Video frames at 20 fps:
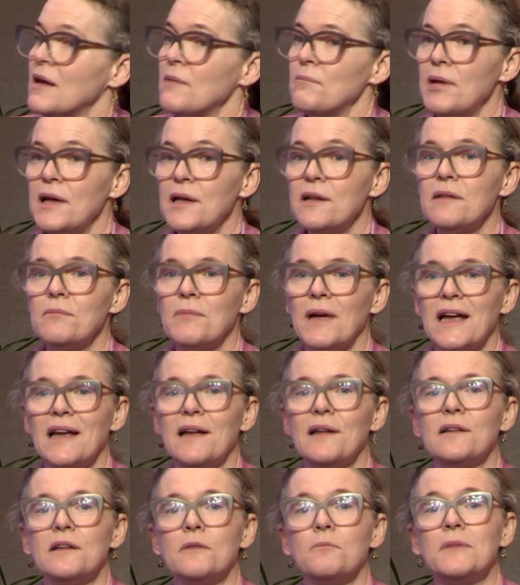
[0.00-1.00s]
PSMA
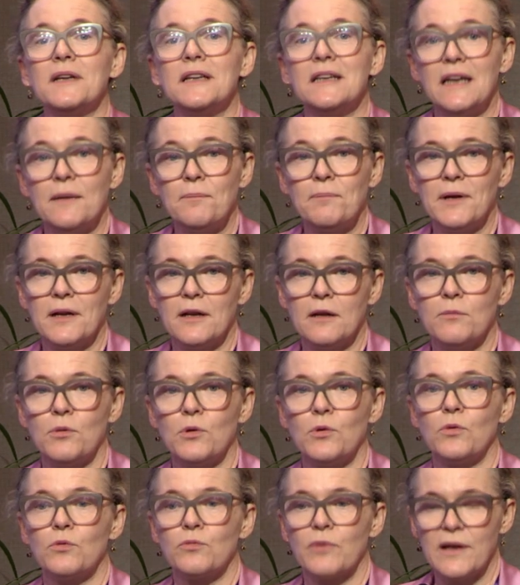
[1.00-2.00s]
is a
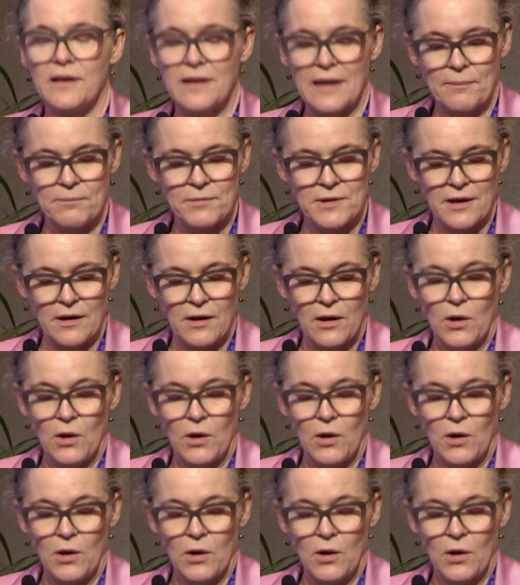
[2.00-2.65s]
manipulable receptor,